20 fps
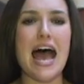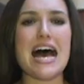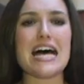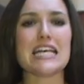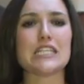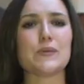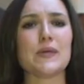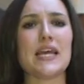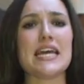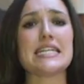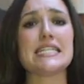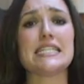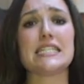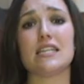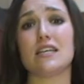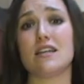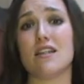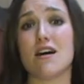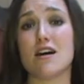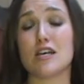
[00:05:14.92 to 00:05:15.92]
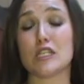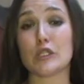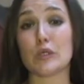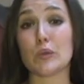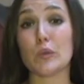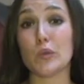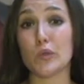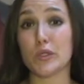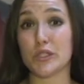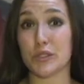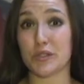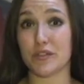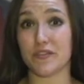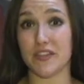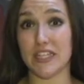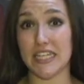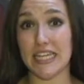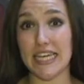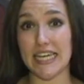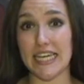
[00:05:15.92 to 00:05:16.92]
As we enter the last quarter of
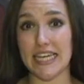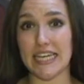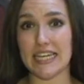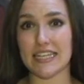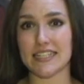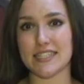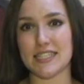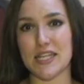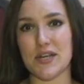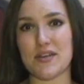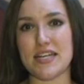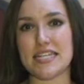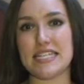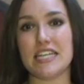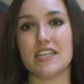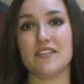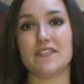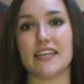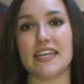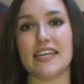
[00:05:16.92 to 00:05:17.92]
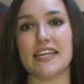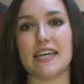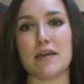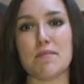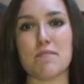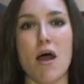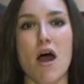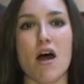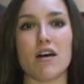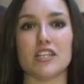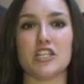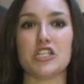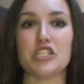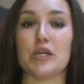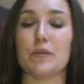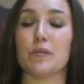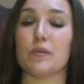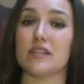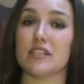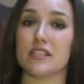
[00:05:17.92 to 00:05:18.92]
the year, Surrey T V, in
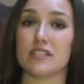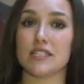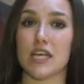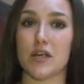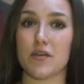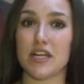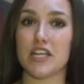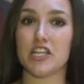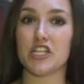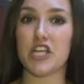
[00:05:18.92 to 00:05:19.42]
partnership with the Surrey